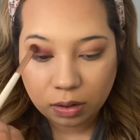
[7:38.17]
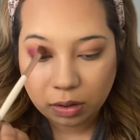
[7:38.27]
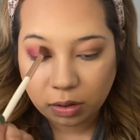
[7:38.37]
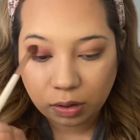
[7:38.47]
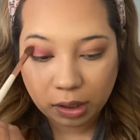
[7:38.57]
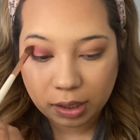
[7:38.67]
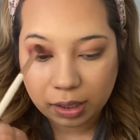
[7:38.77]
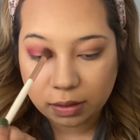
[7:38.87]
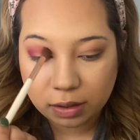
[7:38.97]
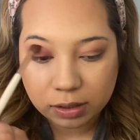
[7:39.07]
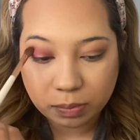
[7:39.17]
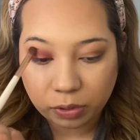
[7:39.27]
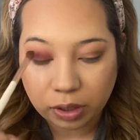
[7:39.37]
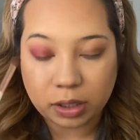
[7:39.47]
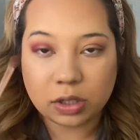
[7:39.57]
creating this
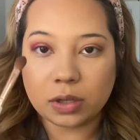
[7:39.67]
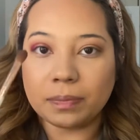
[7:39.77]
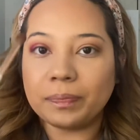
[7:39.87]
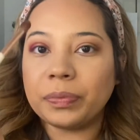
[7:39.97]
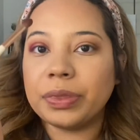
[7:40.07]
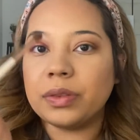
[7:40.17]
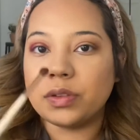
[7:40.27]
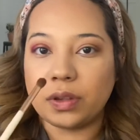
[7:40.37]
bridge to